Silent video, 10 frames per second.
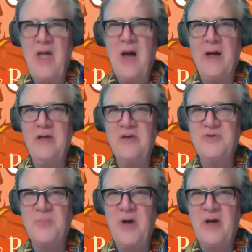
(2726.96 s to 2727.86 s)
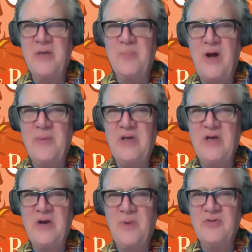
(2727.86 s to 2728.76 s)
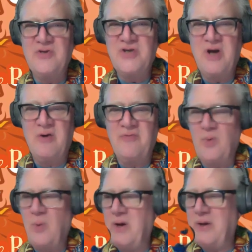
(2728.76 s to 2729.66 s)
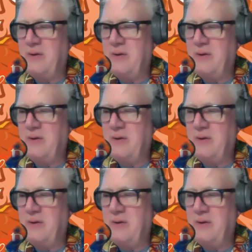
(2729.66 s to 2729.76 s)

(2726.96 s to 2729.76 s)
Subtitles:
I can get you. I can probably get him on the show if you want.